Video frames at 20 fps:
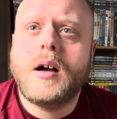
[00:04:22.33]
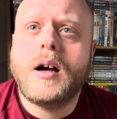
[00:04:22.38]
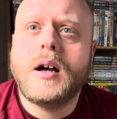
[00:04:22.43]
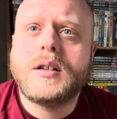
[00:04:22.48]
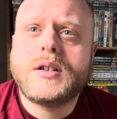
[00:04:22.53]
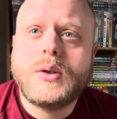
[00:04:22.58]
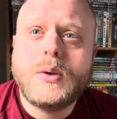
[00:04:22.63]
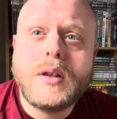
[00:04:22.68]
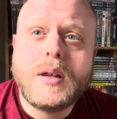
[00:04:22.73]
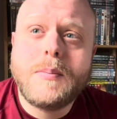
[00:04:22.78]

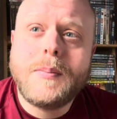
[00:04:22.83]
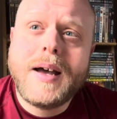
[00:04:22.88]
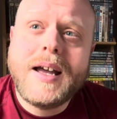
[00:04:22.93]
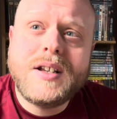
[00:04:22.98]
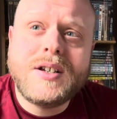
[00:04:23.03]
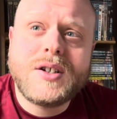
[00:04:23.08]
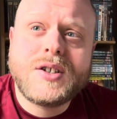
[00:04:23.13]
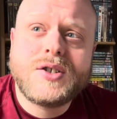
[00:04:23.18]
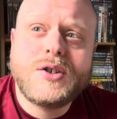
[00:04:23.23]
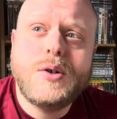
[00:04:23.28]
2 of the
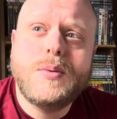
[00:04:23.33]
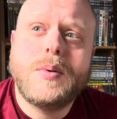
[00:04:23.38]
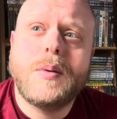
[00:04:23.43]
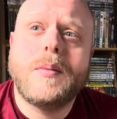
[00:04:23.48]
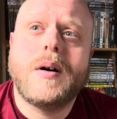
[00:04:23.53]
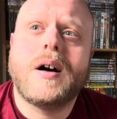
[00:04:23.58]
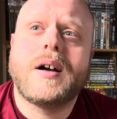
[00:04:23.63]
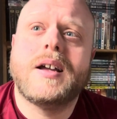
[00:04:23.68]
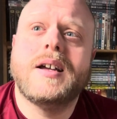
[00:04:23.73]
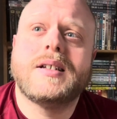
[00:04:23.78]
major
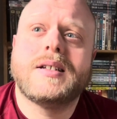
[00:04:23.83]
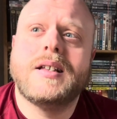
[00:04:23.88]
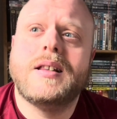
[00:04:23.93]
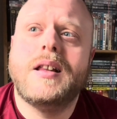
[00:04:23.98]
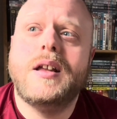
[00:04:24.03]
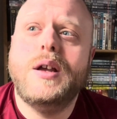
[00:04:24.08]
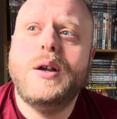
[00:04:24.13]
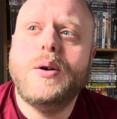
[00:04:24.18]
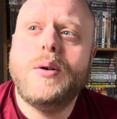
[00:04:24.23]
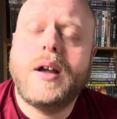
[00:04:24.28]
supermarkets in
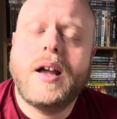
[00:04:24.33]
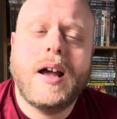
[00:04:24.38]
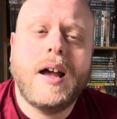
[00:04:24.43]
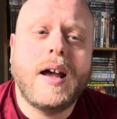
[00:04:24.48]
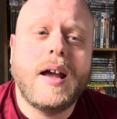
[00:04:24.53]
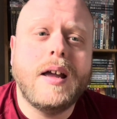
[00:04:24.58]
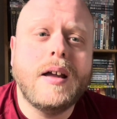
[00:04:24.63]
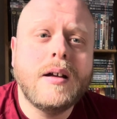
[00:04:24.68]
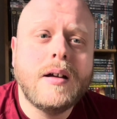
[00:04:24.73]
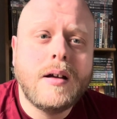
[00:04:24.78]
the
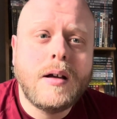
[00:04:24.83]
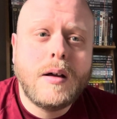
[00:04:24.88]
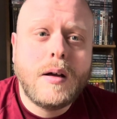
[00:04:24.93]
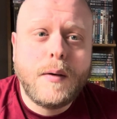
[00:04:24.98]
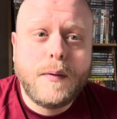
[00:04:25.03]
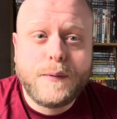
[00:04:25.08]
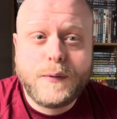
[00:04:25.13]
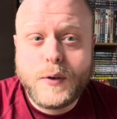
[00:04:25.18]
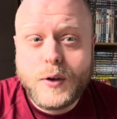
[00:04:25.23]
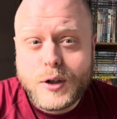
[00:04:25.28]
UK
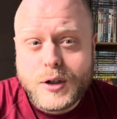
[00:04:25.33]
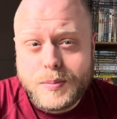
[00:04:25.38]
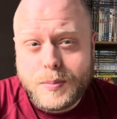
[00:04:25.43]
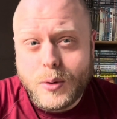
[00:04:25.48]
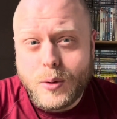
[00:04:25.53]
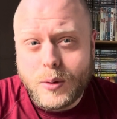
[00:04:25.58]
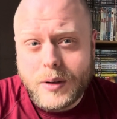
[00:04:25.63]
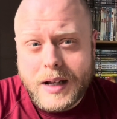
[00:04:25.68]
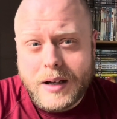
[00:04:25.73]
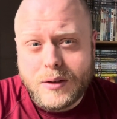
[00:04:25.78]
first
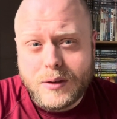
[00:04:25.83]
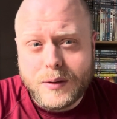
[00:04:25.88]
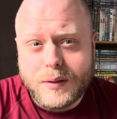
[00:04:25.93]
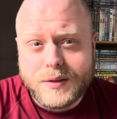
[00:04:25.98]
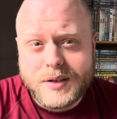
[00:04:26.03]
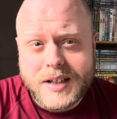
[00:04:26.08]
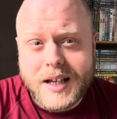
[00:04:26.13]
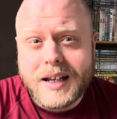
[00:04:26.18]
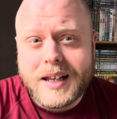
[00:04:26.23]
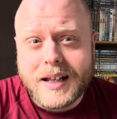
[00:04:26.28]
pulled out of
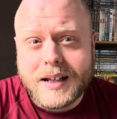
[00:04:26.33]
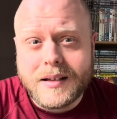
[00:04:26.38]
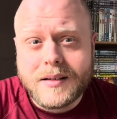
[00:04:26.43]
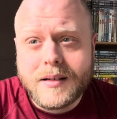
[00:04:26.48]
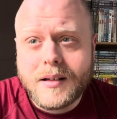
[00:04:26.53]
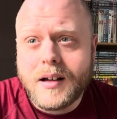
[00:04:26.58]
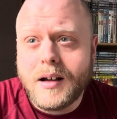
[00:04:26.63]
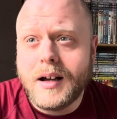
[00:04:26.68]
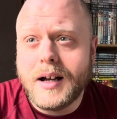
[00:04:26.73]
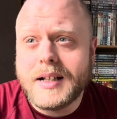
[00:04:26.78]
selling
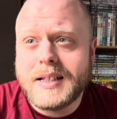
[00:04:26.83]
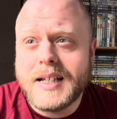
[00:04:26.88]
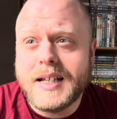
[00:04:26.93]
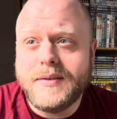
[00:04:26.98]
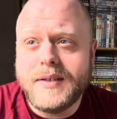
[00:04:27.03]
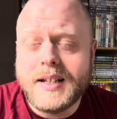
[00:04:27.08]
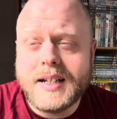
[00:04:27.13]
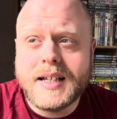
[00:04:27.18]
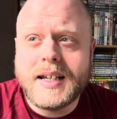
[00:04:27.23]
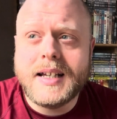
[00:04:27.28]

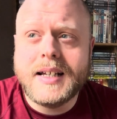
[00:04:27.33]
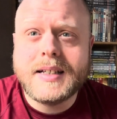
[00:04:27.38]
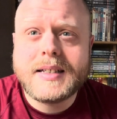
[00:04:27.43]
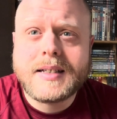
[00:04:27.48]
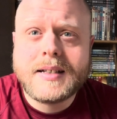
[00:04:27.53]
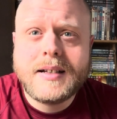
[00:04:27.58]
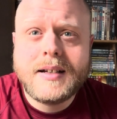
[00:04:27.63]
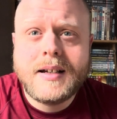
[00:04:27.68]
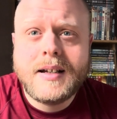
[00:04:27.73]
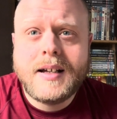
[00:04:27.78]
DVDs
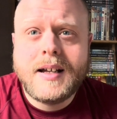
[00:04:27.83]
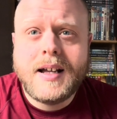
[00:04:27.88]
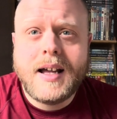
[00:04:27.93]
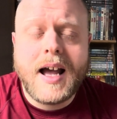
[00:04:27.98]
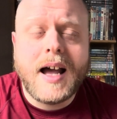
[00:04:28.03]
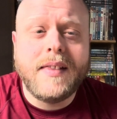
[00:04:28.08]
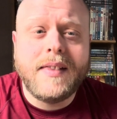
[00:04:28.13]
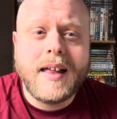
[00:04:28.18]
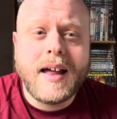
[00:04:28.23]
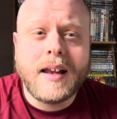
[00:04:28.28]

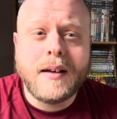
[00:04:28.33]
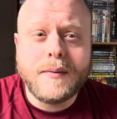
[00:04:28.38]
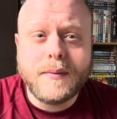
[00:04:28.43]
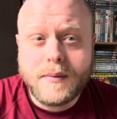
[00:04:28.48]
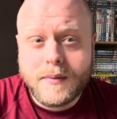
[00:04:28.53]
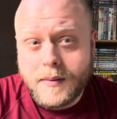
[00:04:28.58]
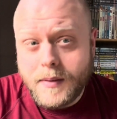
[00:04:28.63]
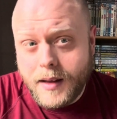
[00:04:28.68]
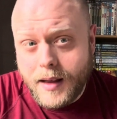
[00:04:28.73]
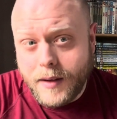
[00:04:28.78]
and then
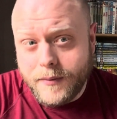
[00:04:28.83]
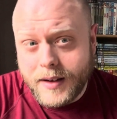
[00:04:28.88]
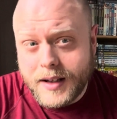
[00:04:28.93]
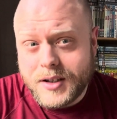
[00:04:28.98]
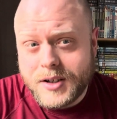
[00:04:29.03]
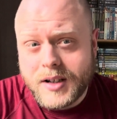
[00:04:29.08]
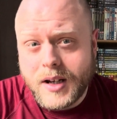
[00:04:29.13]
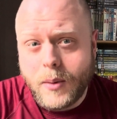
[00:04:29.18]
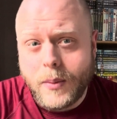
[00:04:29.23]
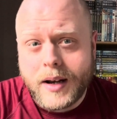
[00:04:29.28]

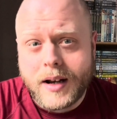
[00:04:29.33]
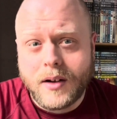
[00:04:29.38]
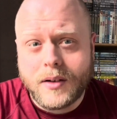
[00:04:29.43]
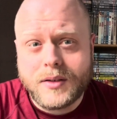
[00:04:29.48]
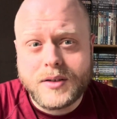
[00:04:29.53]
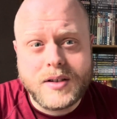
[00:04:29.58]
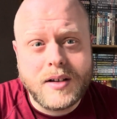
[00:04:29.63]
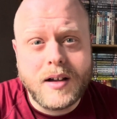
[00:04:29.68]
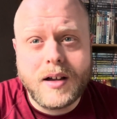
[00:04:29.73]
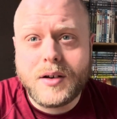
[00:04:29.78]
eventually went on
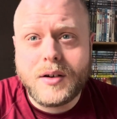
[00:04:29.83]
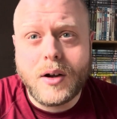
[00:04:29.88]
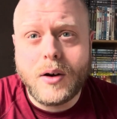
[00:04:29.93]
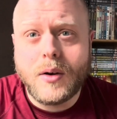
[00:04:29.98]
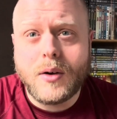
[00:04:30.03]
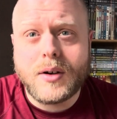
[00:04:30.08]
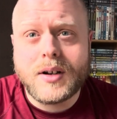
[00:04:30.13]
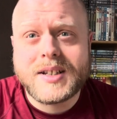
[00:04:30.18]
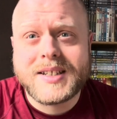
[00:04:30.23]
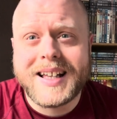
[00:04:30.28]
to no
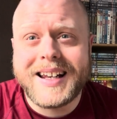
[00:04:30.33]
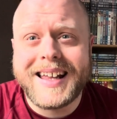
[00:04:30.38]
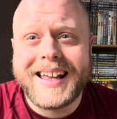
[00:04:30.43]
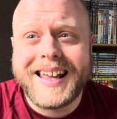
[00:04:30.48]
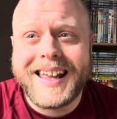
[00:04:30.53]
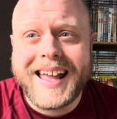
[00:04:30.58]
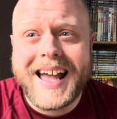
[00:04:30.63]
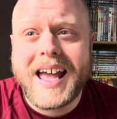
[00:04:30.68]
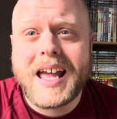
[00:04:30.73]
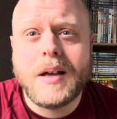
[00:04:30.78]
longer selling
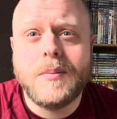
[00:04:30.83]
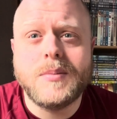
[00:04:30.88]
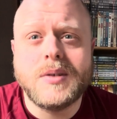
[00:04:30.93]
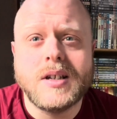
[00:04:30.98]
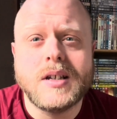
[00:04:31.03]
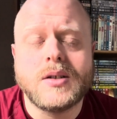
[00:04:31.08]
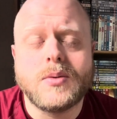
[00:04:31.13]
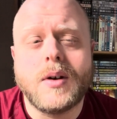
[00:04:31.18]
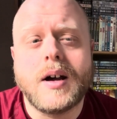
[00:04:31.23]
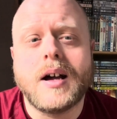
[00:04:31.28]
games
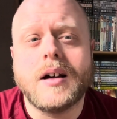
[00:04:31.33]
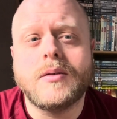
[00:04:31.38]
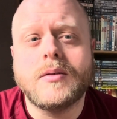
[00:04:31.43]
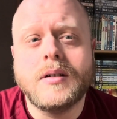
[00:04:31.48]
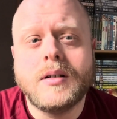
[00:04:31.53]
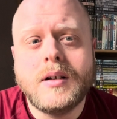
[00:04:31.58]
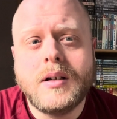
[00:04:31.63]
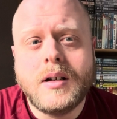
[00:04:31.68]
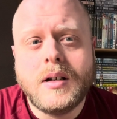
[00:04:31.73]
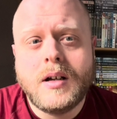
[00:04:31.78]
as well,
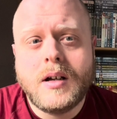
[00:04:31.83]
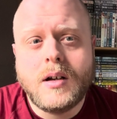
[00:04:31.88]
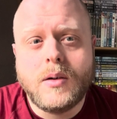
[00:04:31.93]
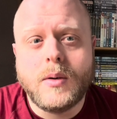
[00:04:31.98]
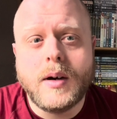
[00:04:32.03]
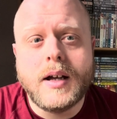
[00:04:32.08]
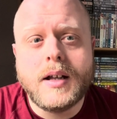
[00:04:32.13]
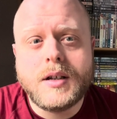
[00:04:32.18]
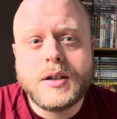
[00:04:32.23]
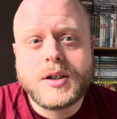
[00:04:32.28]

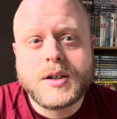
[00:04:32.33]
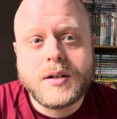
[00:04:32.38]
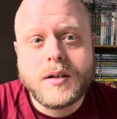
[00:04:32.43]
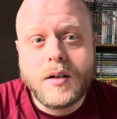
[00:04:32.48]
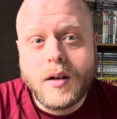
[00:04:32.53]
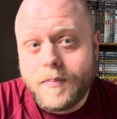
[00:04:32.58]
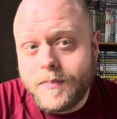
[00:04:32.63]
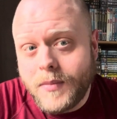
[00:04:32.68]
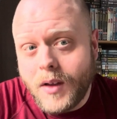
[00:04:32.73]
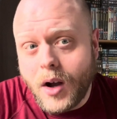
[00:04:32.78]
which
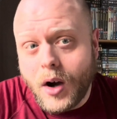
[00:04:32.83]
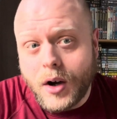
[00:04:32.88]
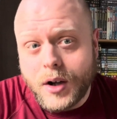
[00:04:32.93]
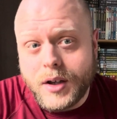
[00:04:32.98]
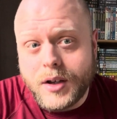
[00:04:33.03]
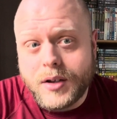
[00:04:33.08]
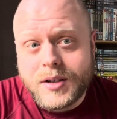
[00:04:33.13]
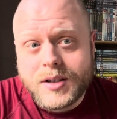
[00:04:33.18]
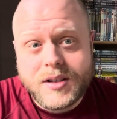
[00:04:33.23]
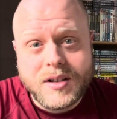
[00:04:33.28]
I
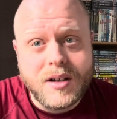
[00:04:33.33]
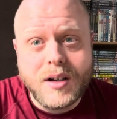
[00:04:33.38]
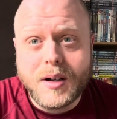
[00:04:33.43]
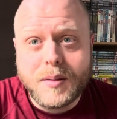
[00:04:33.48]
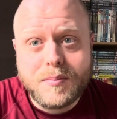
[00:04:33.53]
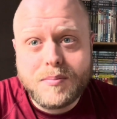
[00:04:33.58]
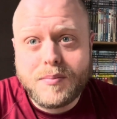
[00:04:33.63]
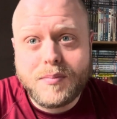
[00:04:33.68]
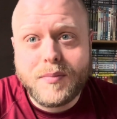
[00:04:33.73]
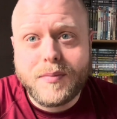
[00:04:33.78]
used to
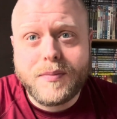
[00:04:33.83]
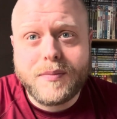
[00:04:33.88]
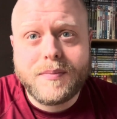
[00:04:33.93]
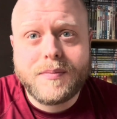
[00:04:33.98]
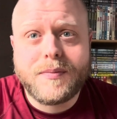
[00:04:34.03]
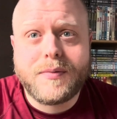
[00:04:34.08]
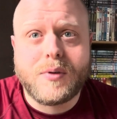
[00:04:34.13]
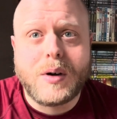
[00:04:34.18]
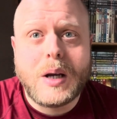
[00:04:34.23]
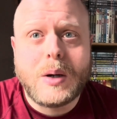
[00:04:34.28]

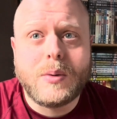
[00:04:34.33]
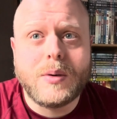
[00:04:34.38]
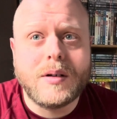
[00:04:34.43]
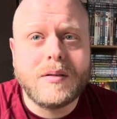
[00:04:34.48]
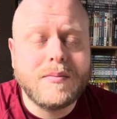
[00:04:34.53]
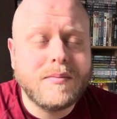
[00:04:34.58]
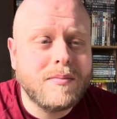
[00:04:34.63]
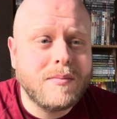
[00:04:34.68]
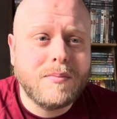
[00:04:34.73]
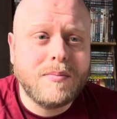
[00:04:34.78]

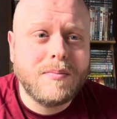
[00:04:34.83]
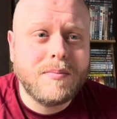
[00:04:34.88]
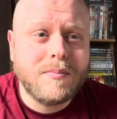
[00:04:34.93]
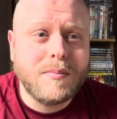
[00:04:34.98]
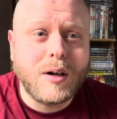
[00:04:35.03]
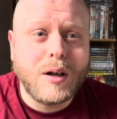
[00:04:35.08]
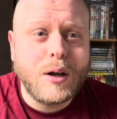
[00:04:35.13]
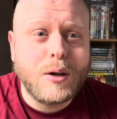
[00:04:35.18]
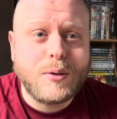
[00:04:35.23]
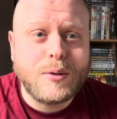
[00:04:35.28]
frequent my
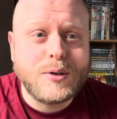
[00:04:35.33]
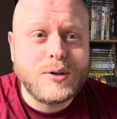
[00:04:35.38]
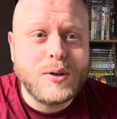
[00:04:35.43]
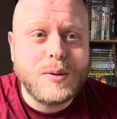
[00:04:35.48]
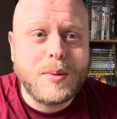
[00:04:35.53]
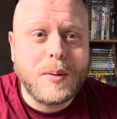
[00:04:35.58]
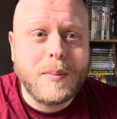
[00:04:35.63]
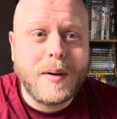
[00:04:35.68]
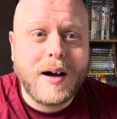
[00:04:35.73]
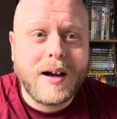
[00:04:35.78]
local
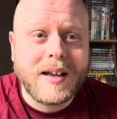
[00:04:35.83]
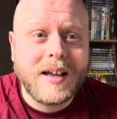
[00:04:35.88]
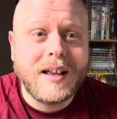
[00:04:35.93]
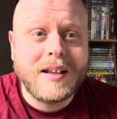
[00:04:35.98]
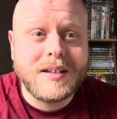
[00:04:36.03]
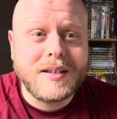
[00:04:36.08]
supermarket